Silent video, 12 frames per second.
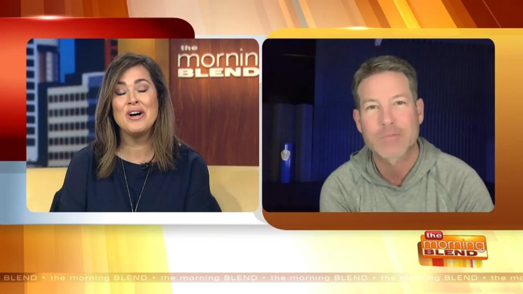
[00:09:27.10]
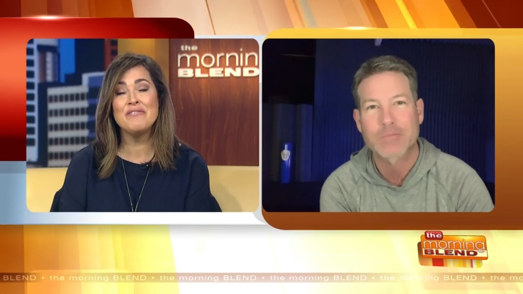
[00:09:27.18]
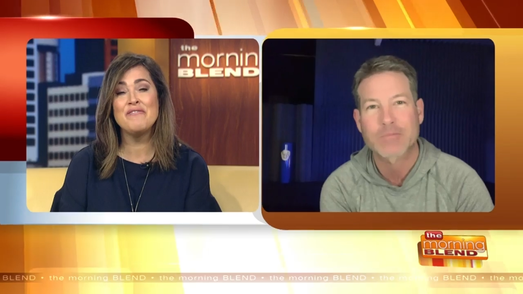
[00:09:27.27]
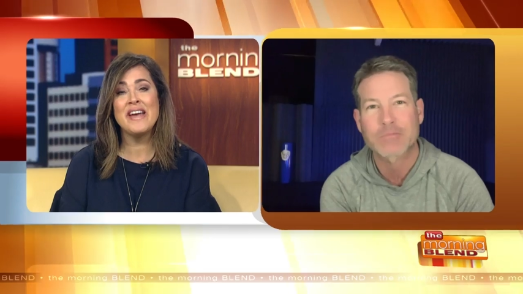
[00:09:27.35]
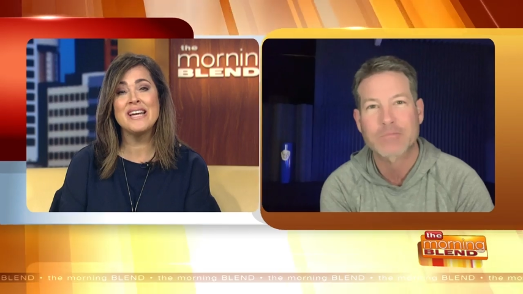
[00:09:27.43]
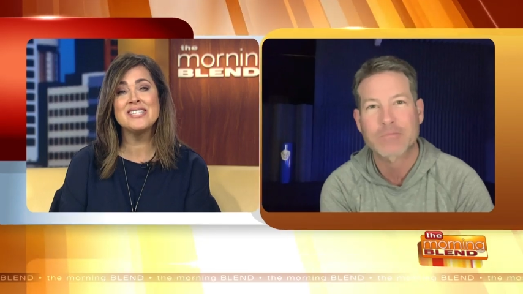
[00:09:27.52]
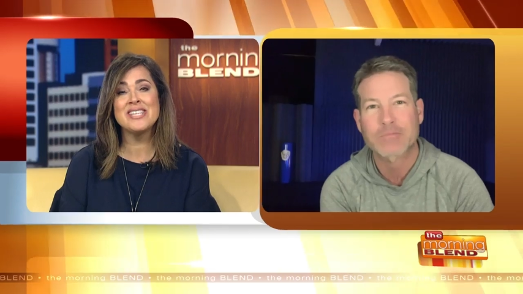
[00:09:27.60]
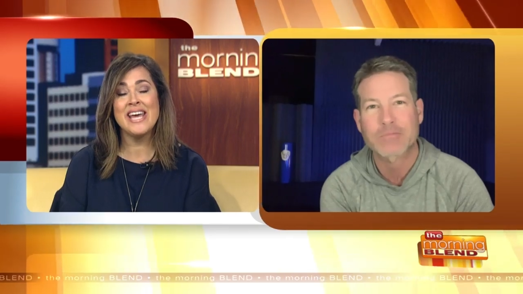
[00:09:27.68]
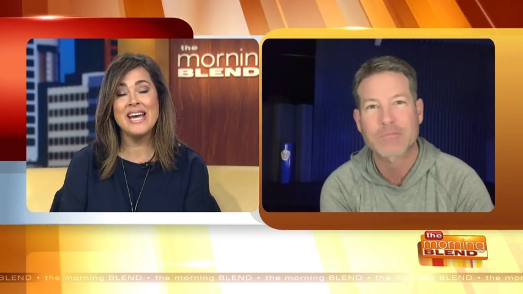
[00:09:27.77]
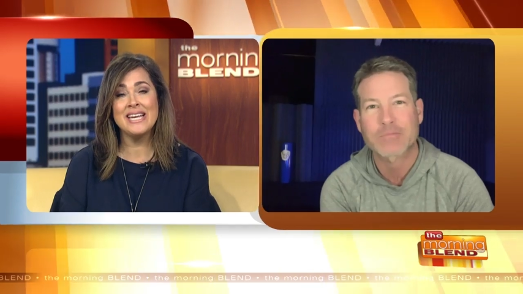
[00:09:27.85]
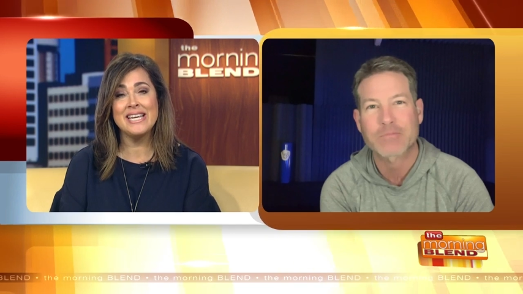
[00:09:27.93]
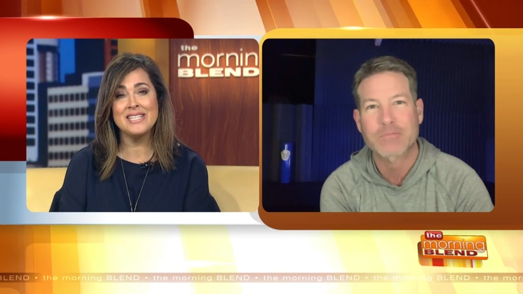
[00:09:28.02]
Speaker 1: if fans can't
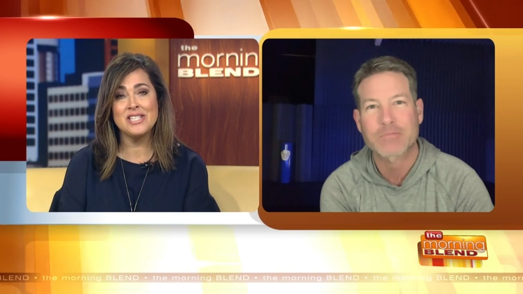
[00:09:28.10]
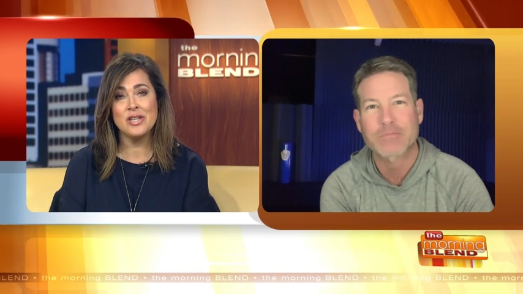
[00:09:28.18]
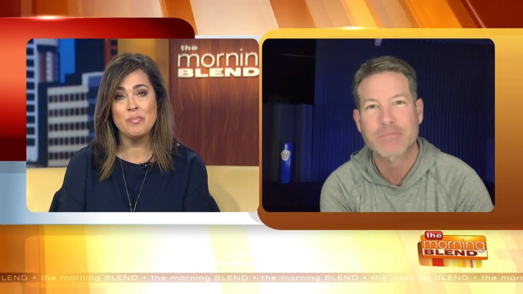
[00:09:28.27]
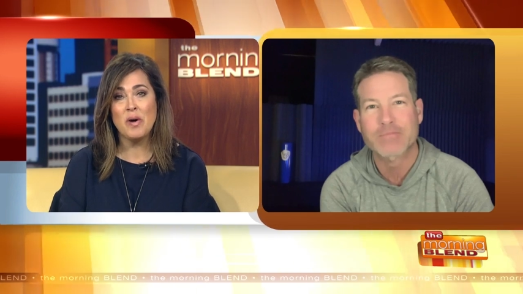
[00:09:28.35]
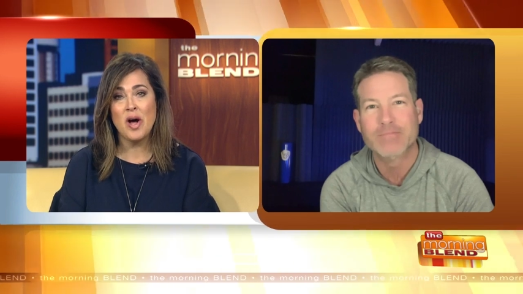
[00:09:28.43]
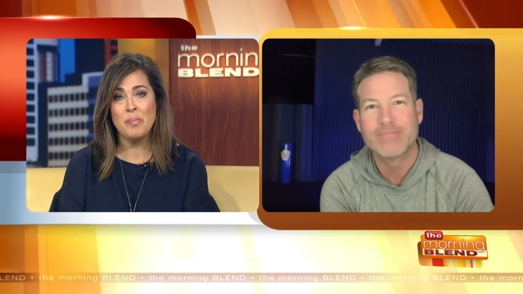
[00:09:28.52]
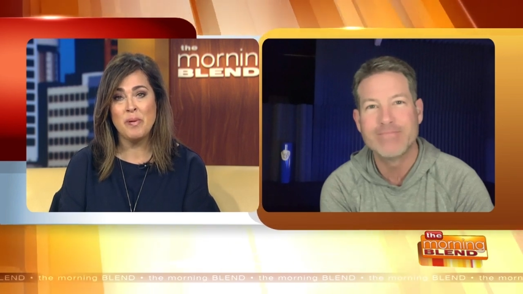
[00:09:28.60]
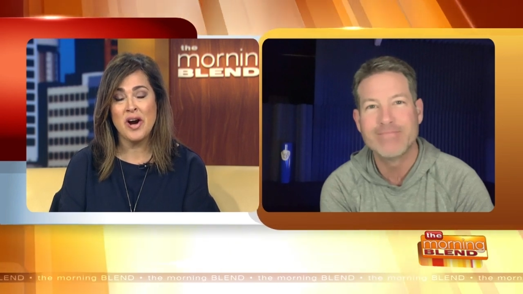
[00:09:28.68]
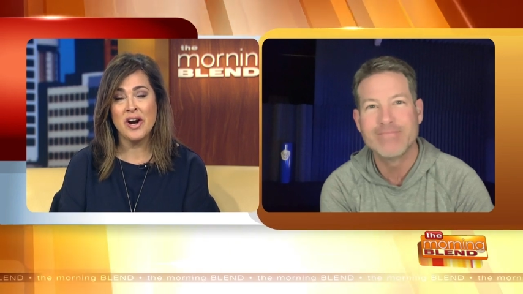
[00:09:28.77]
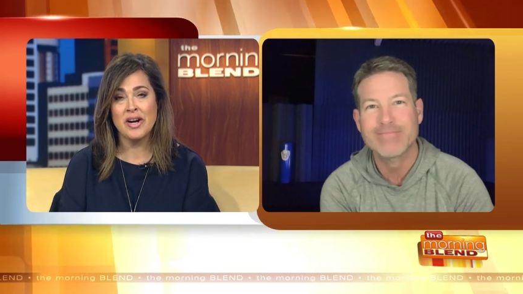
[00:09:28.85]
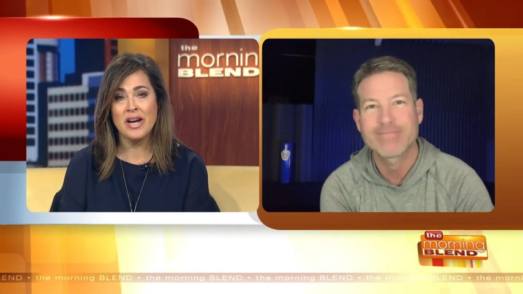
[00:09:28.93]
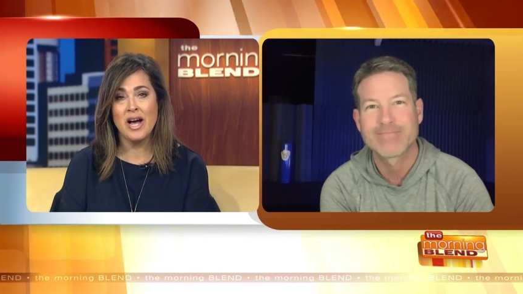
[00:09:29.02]
get to the ballpark
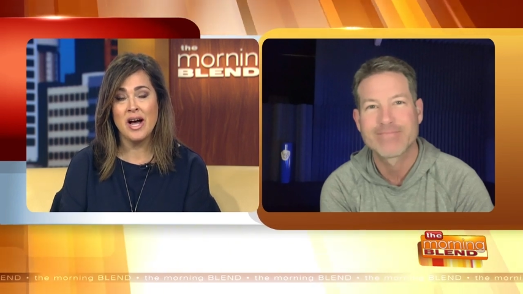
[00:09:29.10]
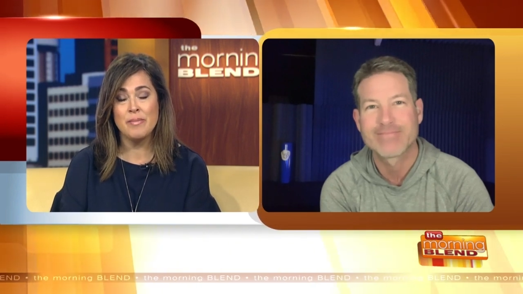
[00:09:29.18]
um,